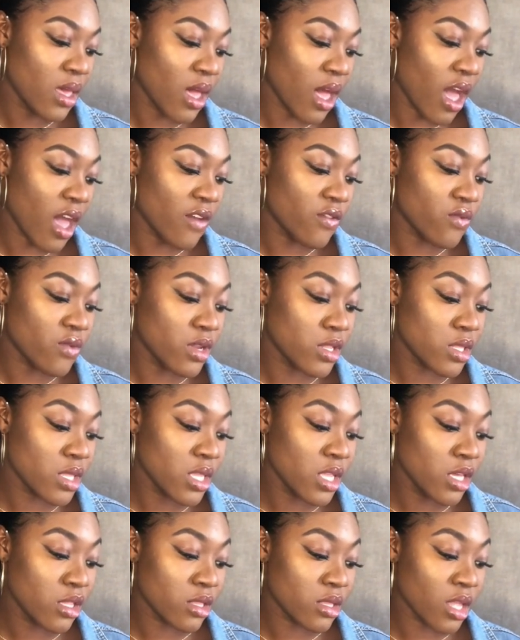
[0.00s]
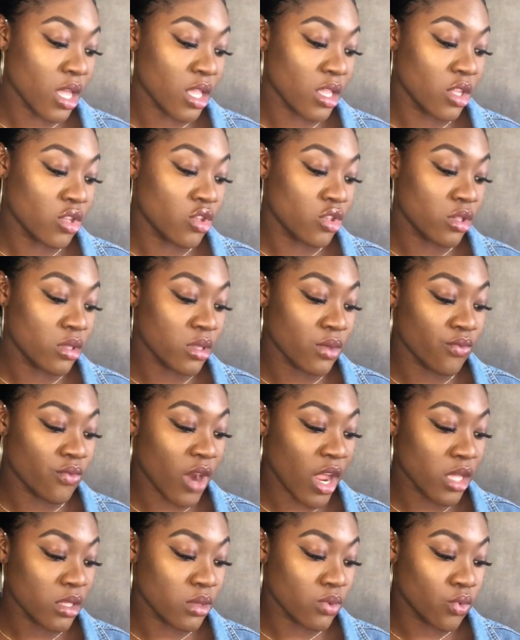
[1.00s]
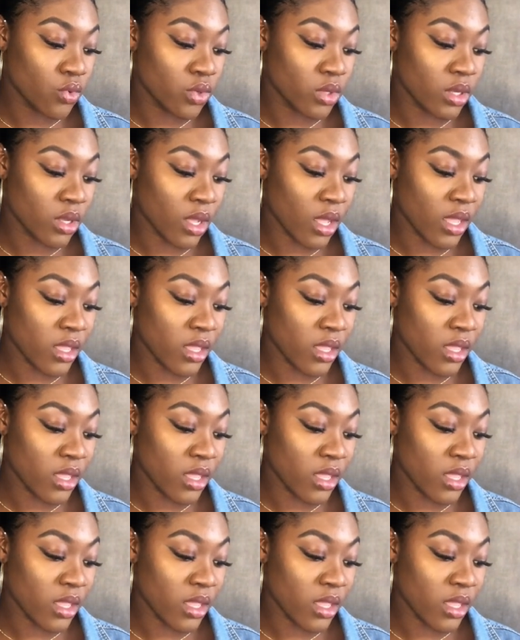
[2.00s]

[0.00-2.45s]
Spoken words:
I've recently started using rice water.